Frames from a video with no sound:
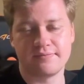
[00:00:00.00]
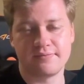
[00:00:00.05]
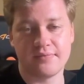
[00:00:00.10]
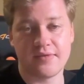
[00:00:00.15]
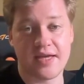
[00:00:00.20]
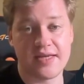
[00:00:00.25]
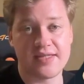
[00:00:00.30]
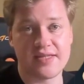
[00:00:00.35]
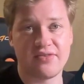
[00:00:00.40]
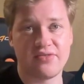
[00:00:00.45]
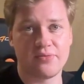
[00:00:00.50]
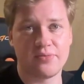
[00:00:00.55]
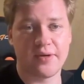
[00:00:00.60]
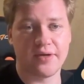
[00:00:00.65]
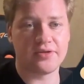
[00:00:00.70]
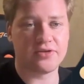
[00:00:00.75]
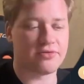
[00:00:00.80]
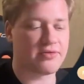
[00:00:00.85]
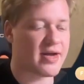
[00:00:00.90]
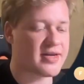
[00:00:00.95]
as if we're
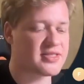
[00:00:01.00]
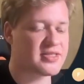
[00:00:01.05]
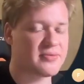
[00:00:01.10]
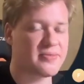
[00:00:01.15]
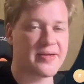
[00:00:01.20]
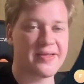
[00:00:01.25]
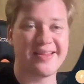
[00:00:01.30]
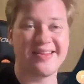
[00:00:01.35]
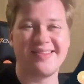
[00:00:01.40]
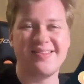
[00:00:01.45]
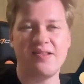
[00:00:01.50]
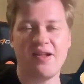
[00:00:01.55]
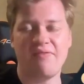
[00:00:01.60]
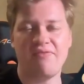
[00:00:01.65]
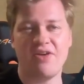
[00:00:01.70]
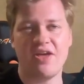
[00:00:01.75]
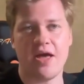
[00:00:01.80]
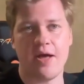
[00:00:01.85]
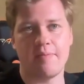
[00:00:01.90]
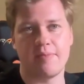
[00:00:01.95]
interacting with, nothing
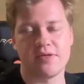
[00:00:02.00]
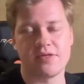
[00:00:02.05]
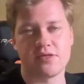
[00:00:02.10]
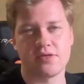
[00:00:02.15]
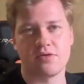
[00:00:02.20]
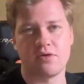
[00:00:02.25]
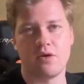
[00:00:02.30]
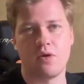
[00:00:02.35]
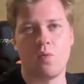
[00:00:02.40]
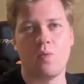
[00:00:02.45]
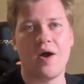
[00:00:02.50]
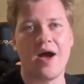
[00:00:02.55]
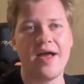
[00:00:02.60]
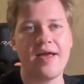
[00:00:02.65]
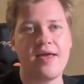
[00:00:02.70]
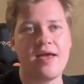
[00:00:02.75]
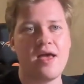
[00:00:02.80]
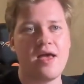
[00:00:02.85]
happens. Why?